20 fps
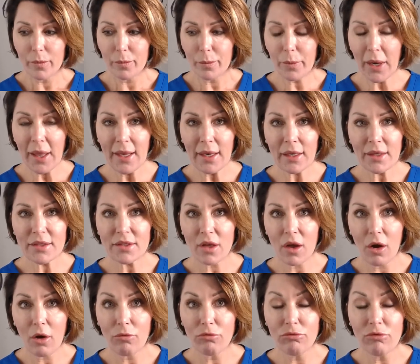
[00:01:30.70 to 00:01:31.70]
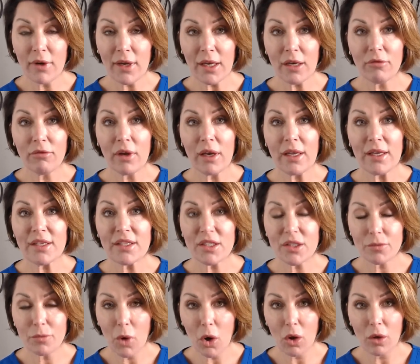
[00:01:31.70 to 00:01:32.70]
Platelets are really, really
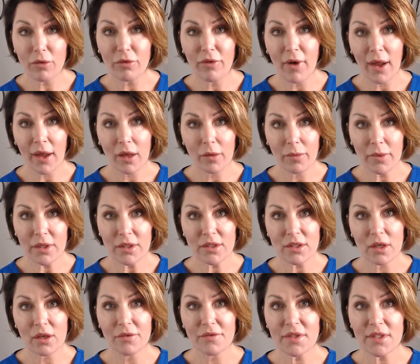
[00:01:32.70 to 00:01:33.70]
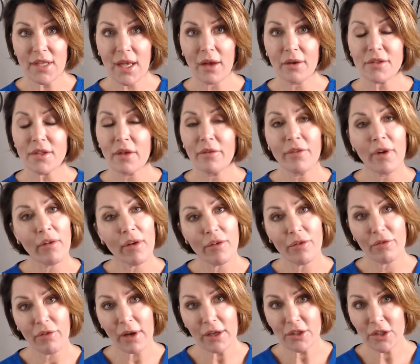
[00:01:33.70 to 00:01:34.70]
small fragments of cells. They're very
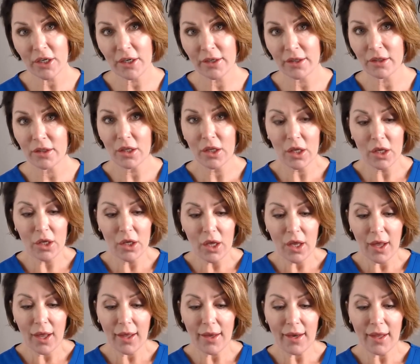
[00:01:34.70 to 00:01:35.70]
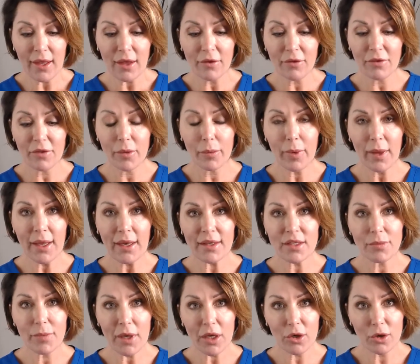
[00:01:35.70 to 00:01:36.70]
fragile. And if the
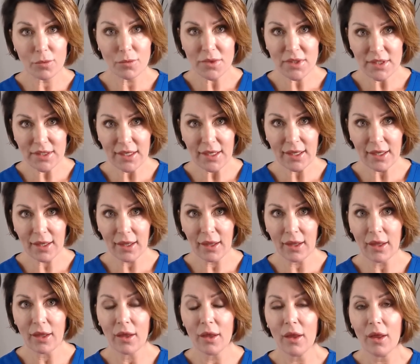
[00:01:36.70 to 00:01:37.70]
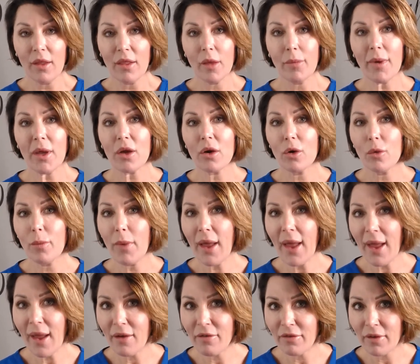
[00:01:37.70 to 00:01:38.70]
platelets become sticky, they become
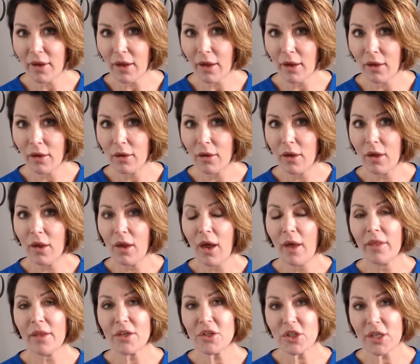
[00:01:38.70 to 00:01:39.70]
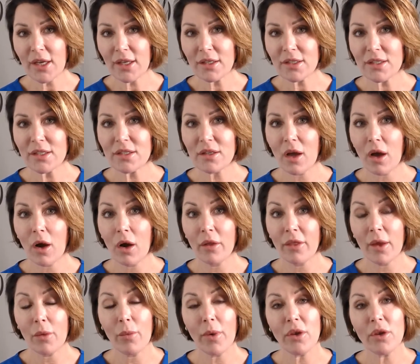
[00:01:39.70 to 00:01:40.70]
heavier. And the chances are
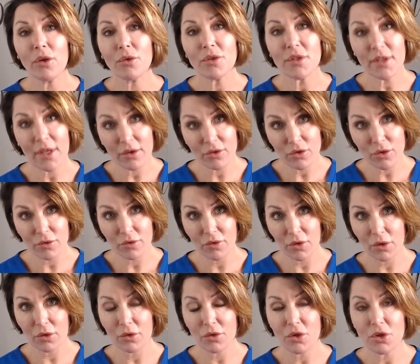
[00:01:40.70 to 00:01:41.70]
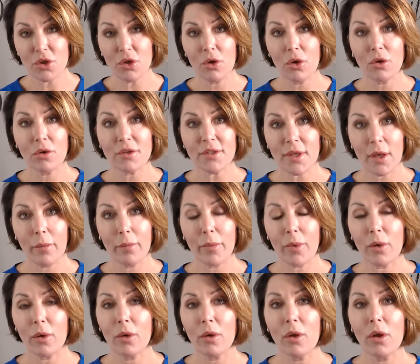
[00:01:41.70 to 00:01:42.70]
then when you centrifuge your
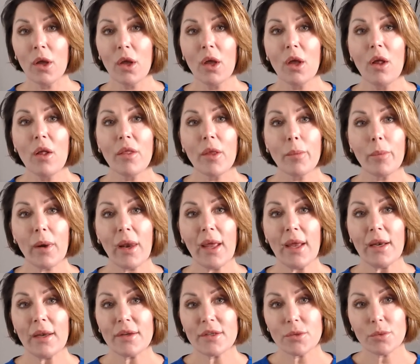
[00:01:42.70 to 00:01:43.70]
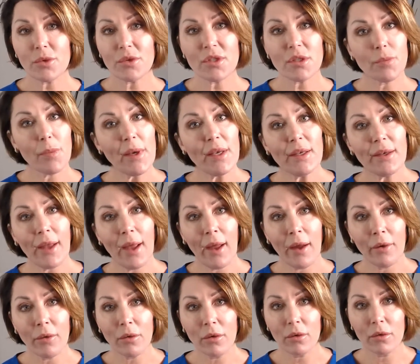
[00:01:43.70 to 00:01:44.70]
sample, the platelets will spin
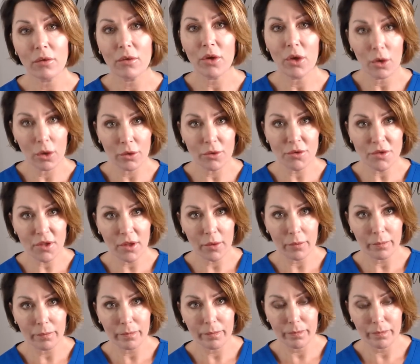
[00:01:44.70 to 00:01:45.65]
down, you lose them.